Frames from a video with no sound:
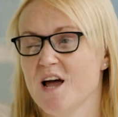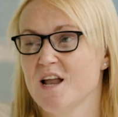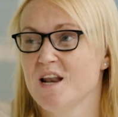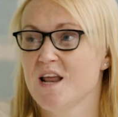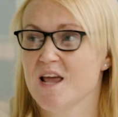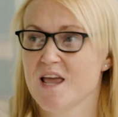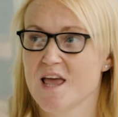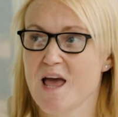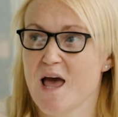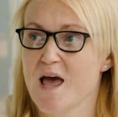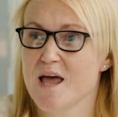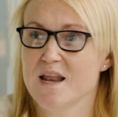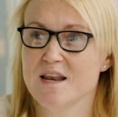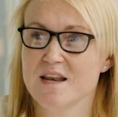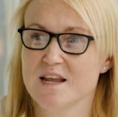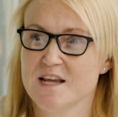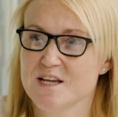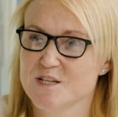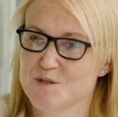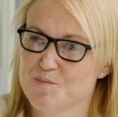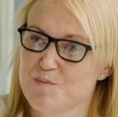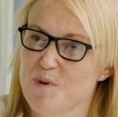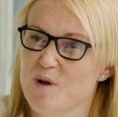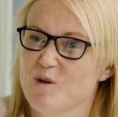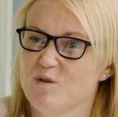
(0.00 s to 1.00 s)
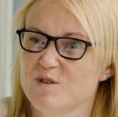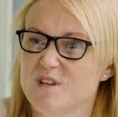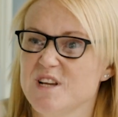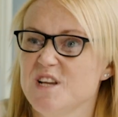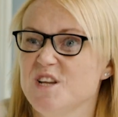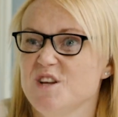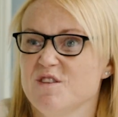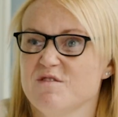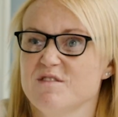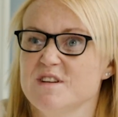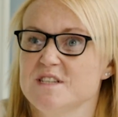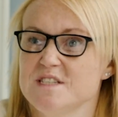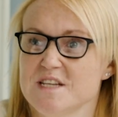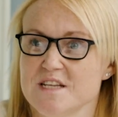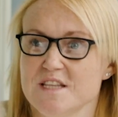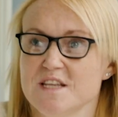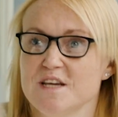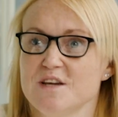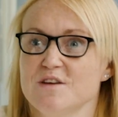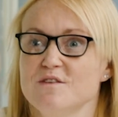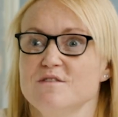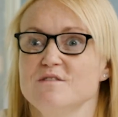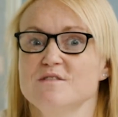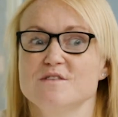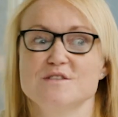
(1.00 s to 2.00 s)
And again, it's building your
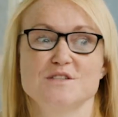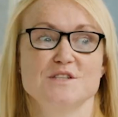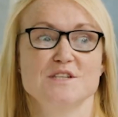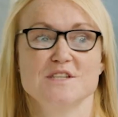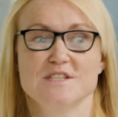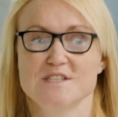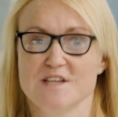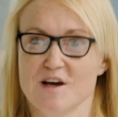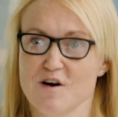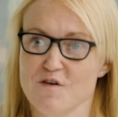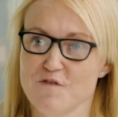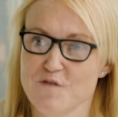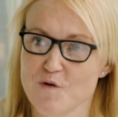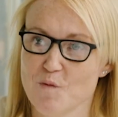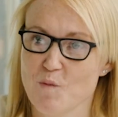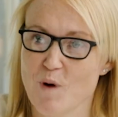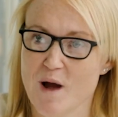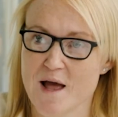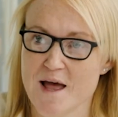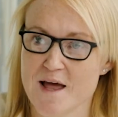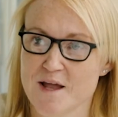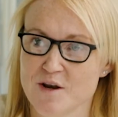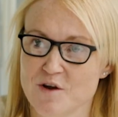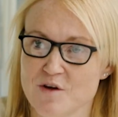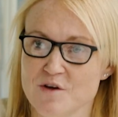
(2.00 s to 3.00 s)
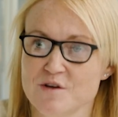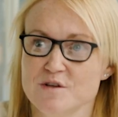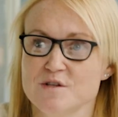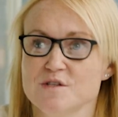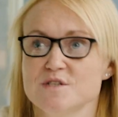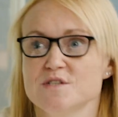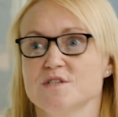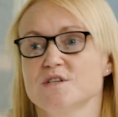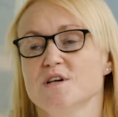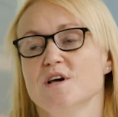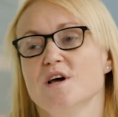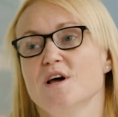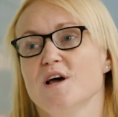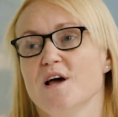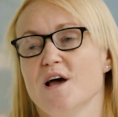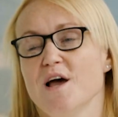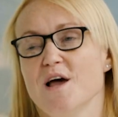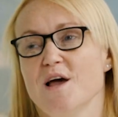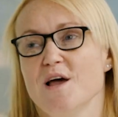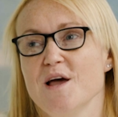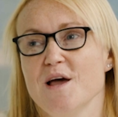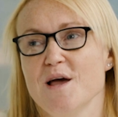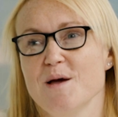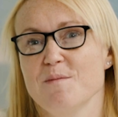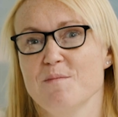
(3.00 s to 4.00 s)
resilience, your self-awareness,
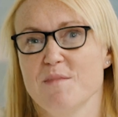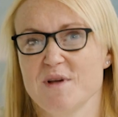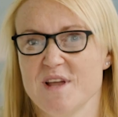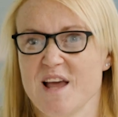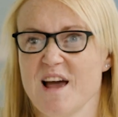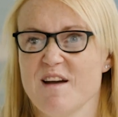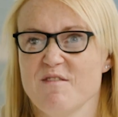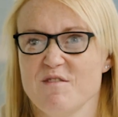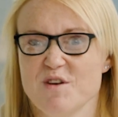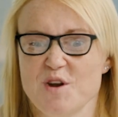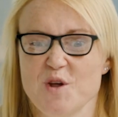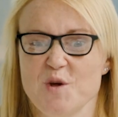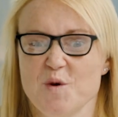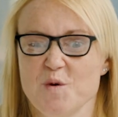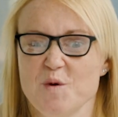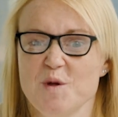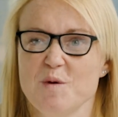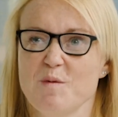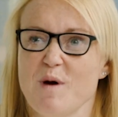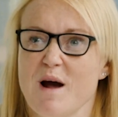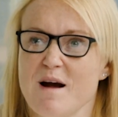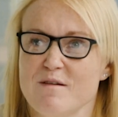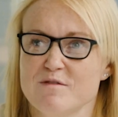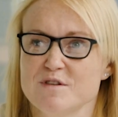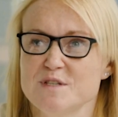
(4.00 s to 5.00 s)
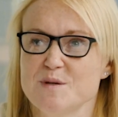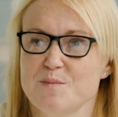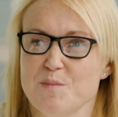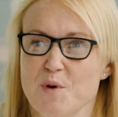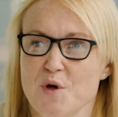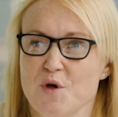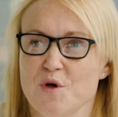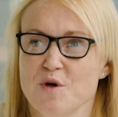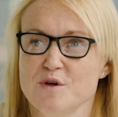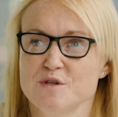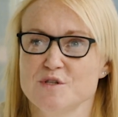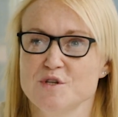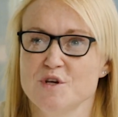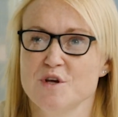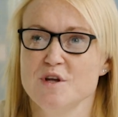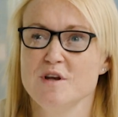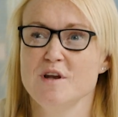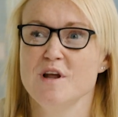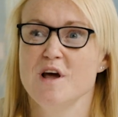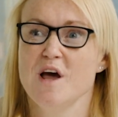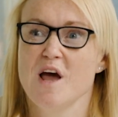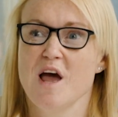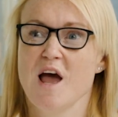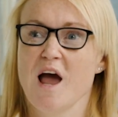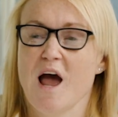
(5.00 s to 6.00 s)
and who you are as a person.
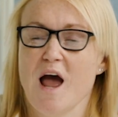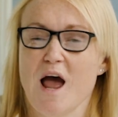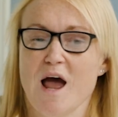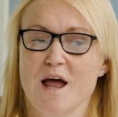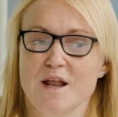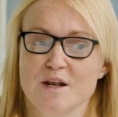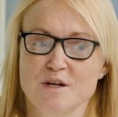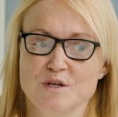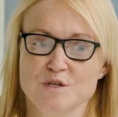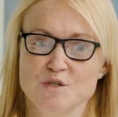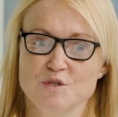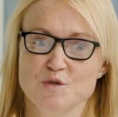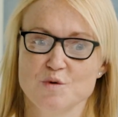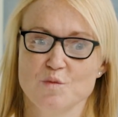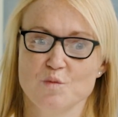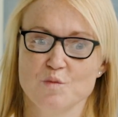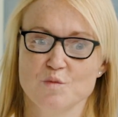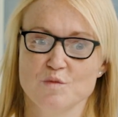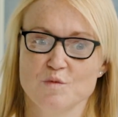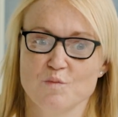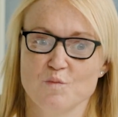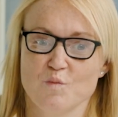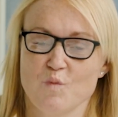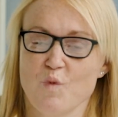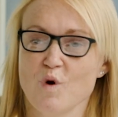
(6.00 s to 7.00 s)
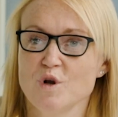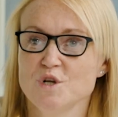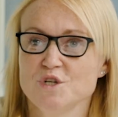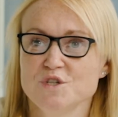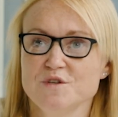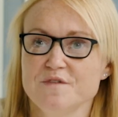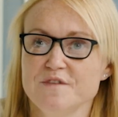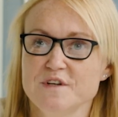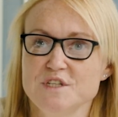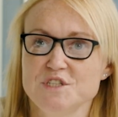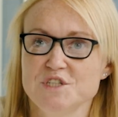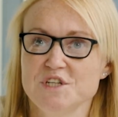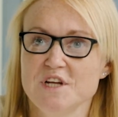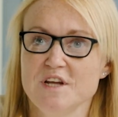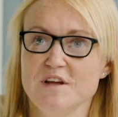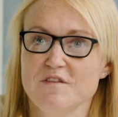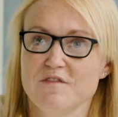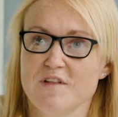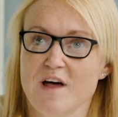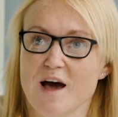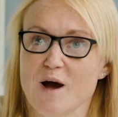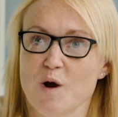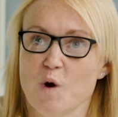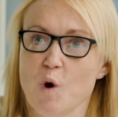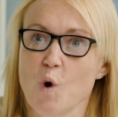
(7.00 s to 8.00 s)
And once you've achieved
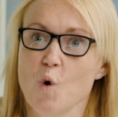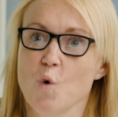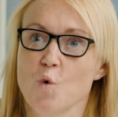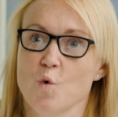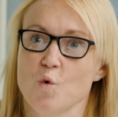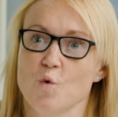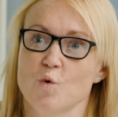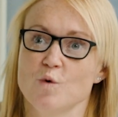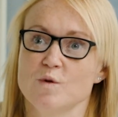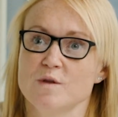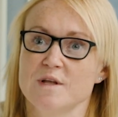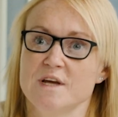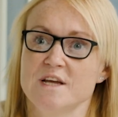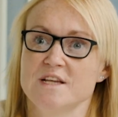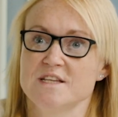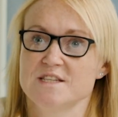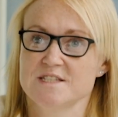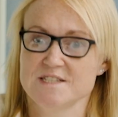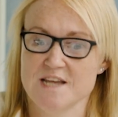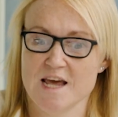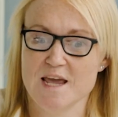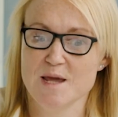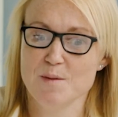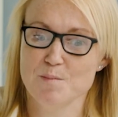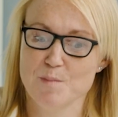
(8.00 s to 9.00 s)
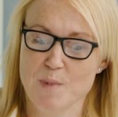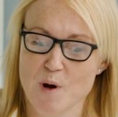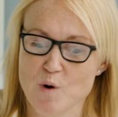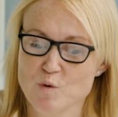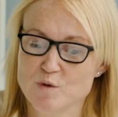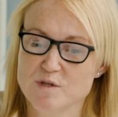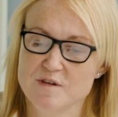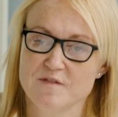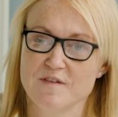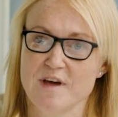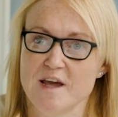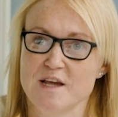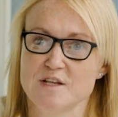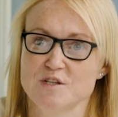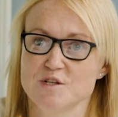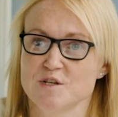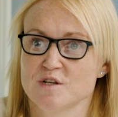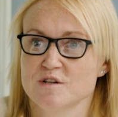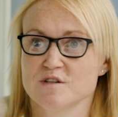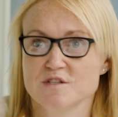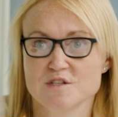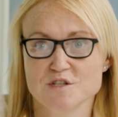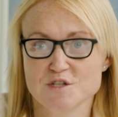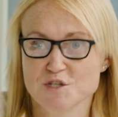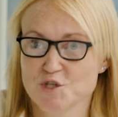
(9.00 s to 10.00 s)
that goal, it's staying motivated,
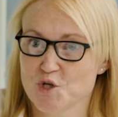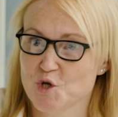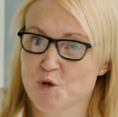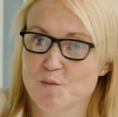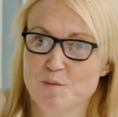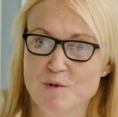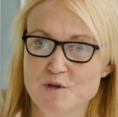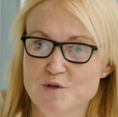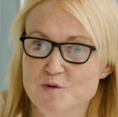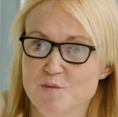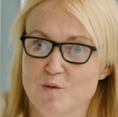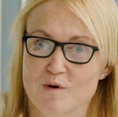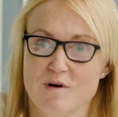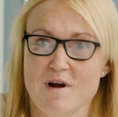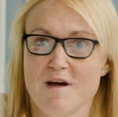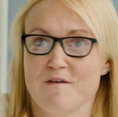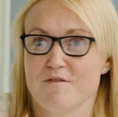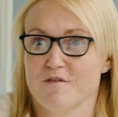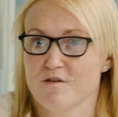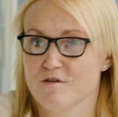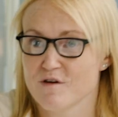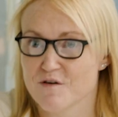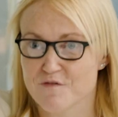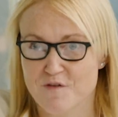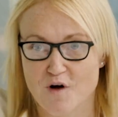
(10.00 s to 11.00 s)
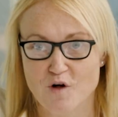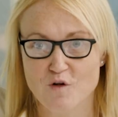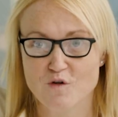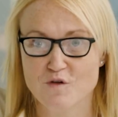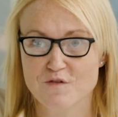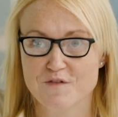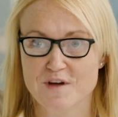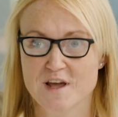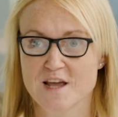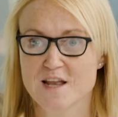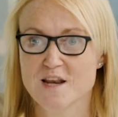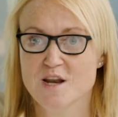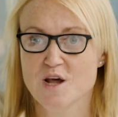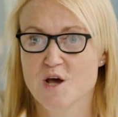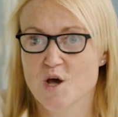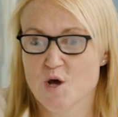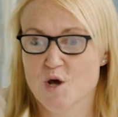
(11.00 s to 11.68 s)
because as humans, we're ever evolving.